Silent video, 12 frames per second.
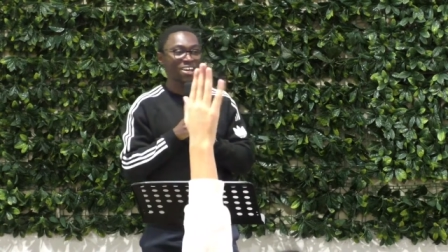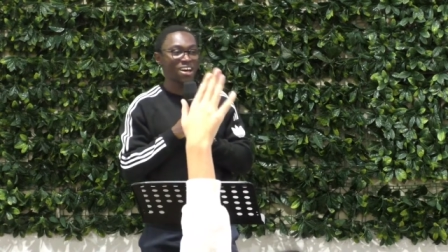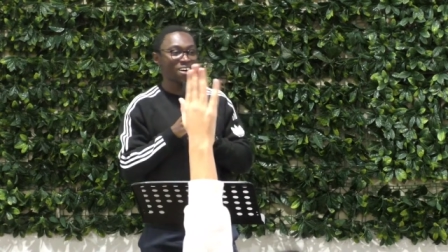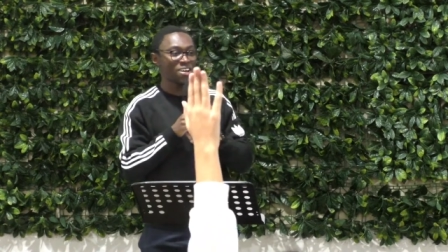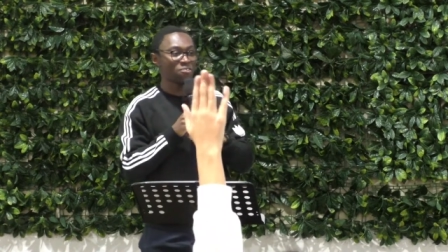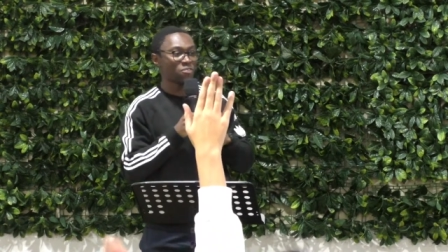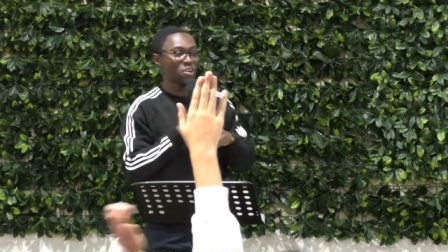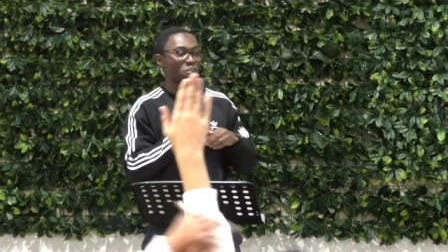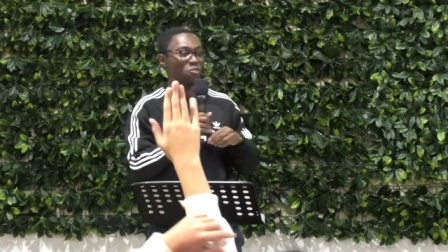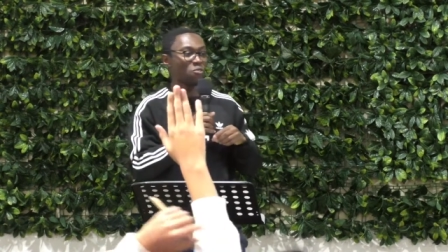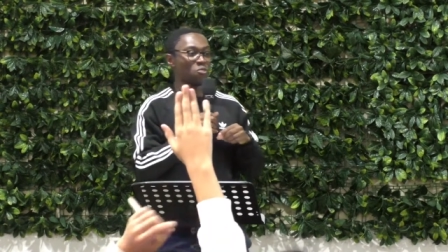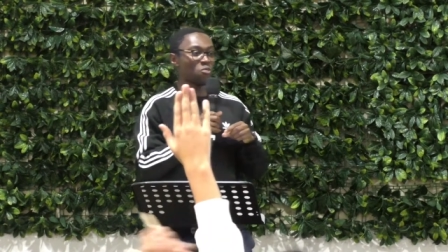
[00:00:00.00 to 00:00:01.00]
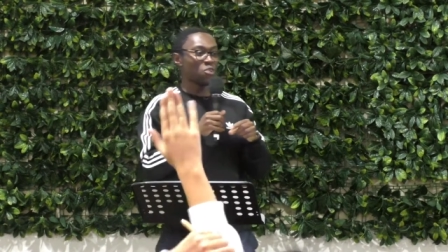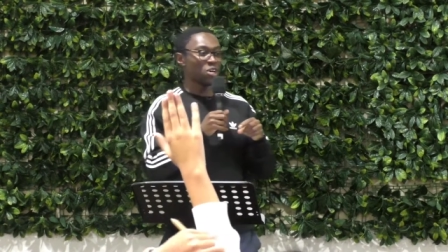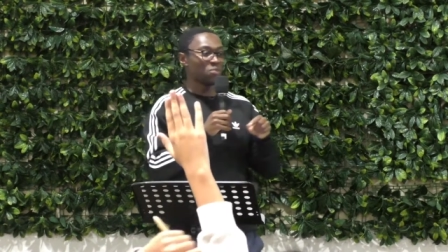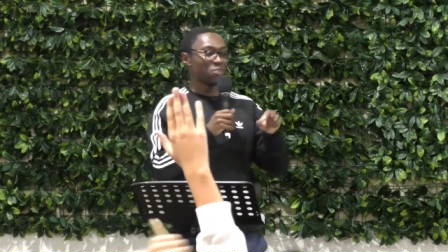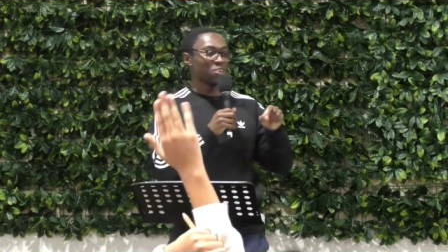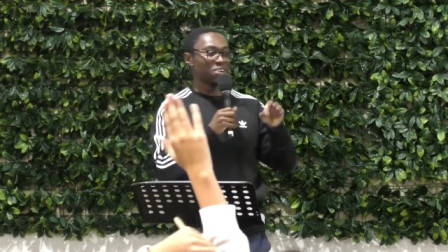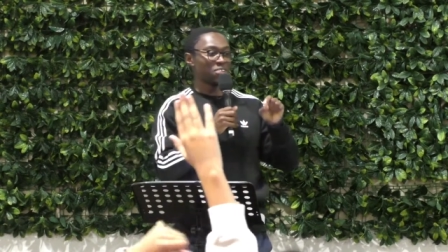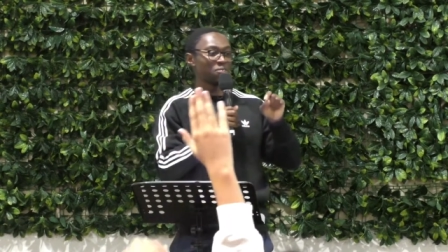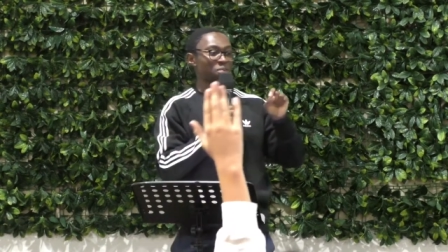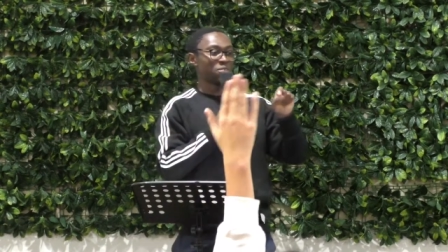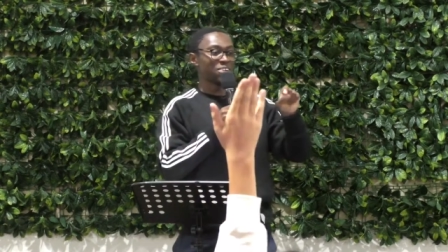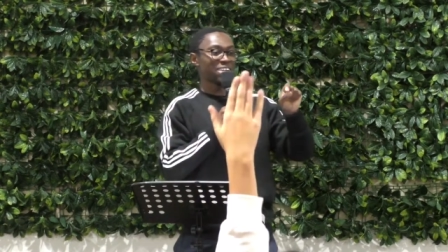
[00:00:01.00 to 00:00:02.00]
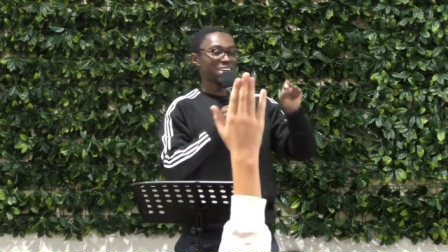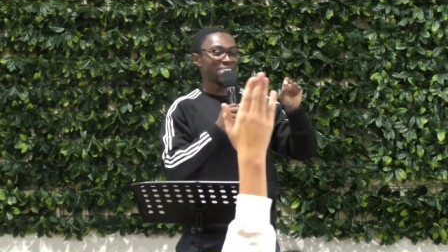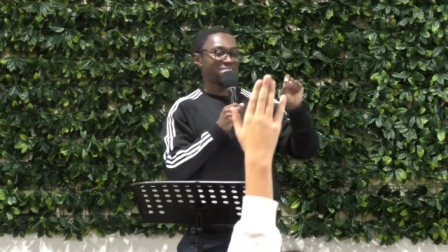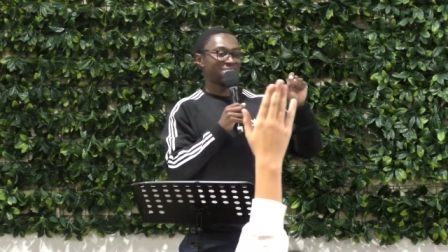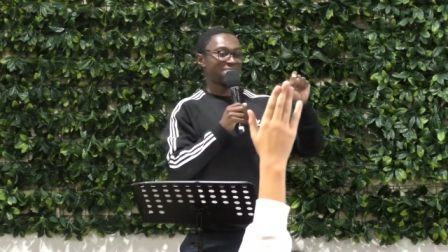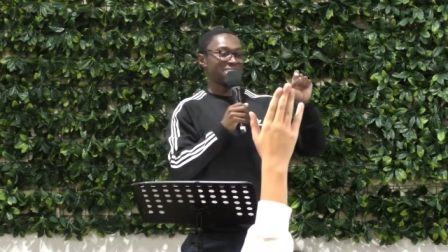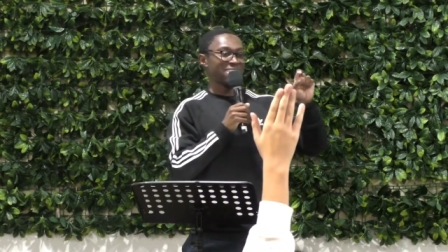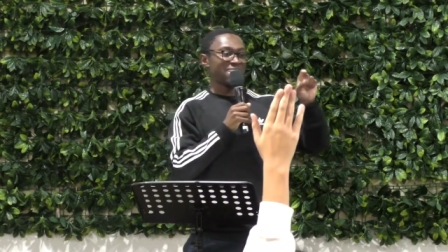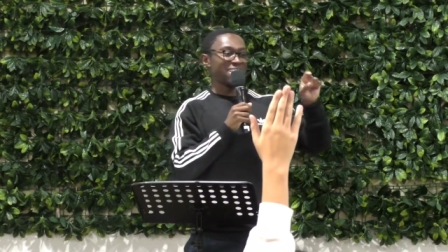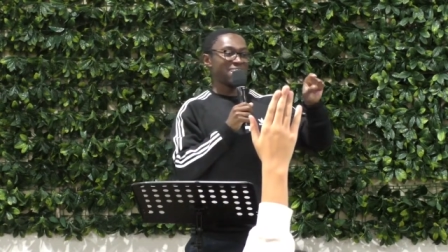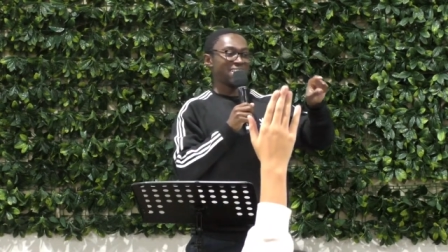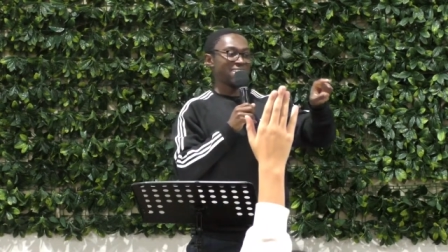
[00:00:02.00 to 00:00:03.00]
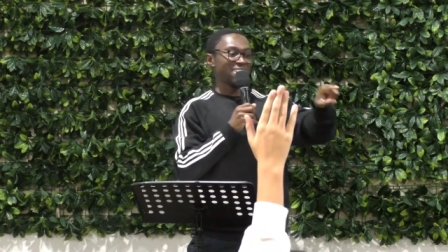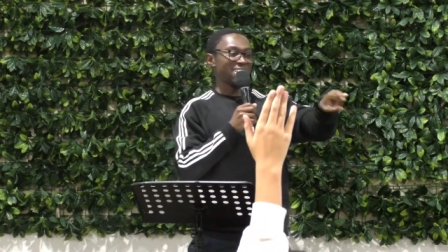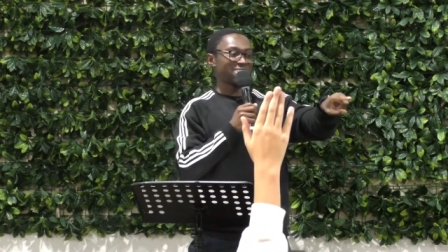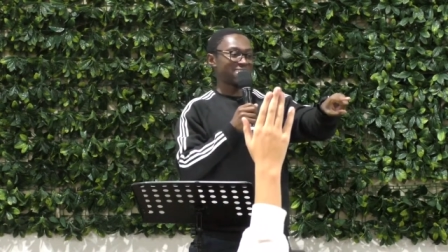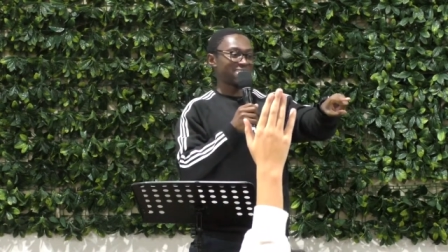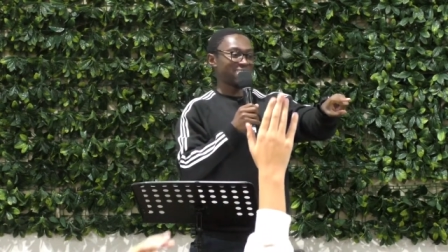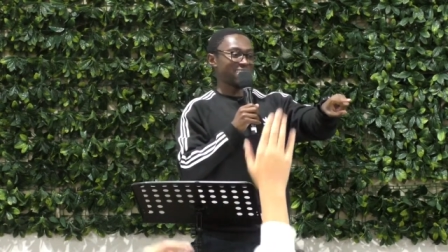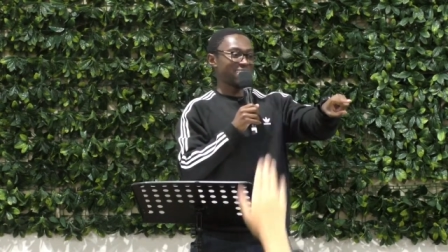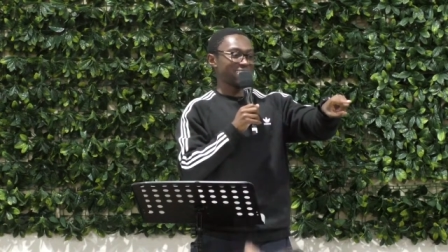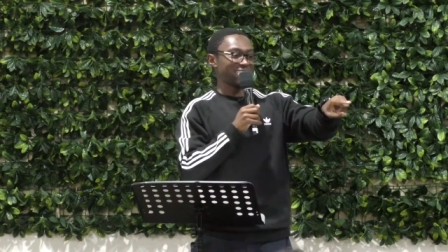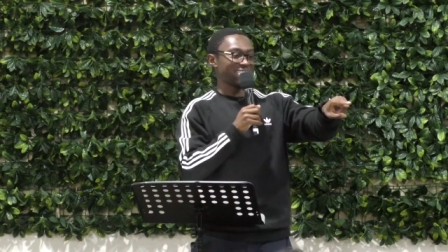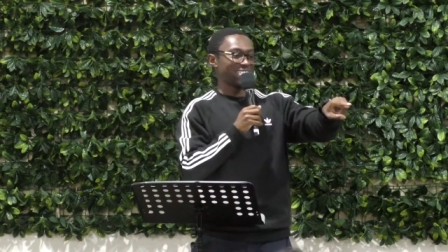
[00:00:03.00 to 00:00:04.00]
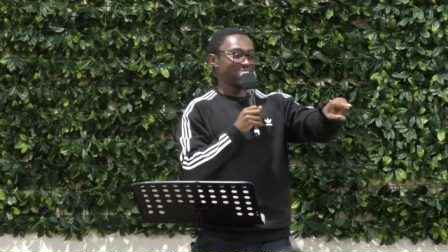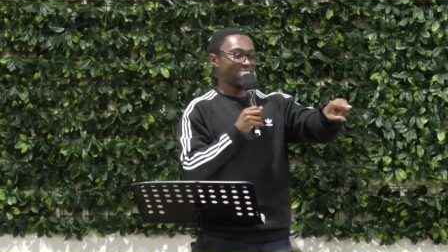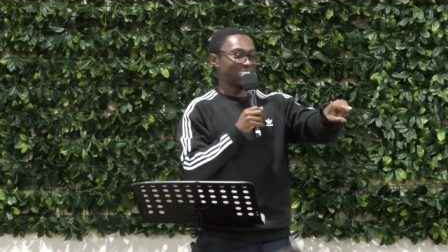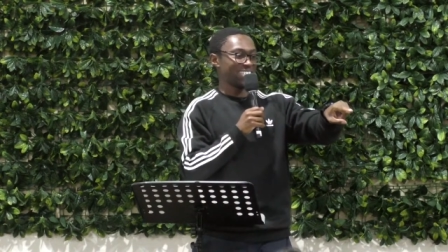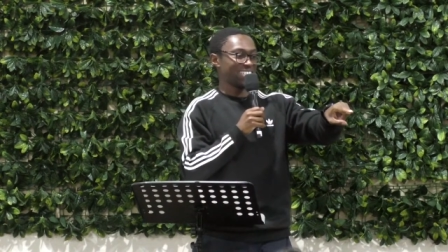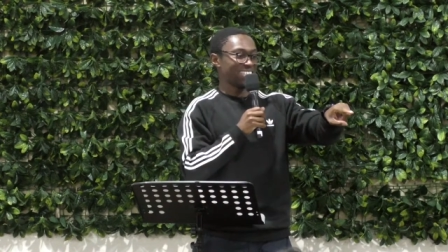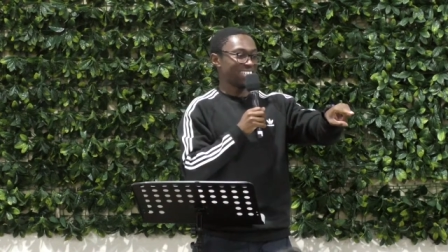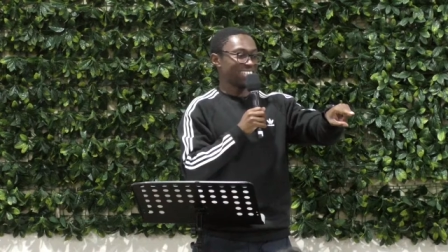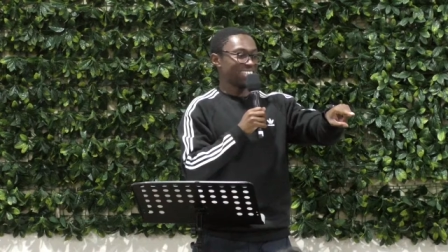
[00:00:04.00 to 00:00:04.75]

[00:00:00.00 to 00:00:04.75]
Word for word: I'll have one more one more guess. Uh, yes, Elijah. Nine hundred